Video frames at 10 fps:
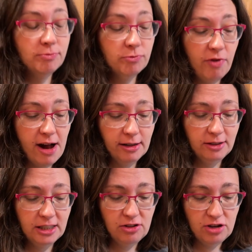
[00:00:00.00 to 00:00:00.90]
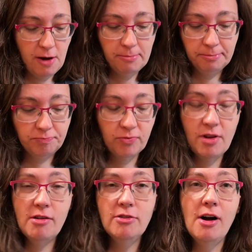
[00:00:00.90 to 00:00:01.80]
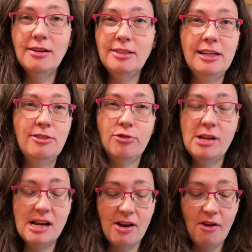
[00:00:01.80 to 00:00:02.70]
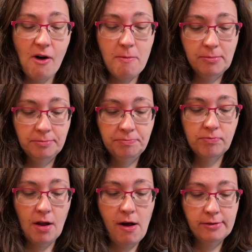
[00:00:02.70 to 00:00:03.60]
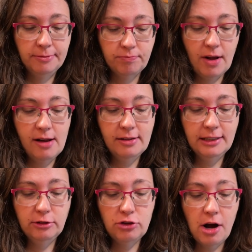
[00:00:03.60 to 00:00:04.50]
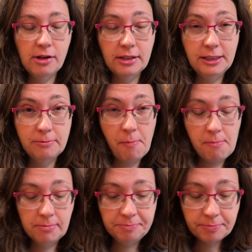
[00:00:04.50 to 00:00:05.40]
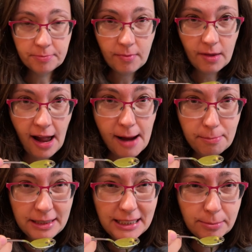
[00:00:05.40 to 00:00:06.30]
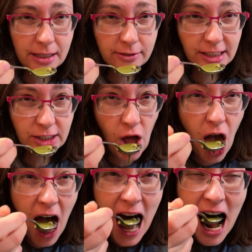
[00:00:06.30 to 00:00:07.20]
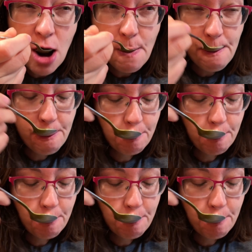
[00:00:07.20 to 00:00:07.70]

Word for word: Very tasty. It does not taste green at all. It tastes chocolatey and peanut buttery. Mmm.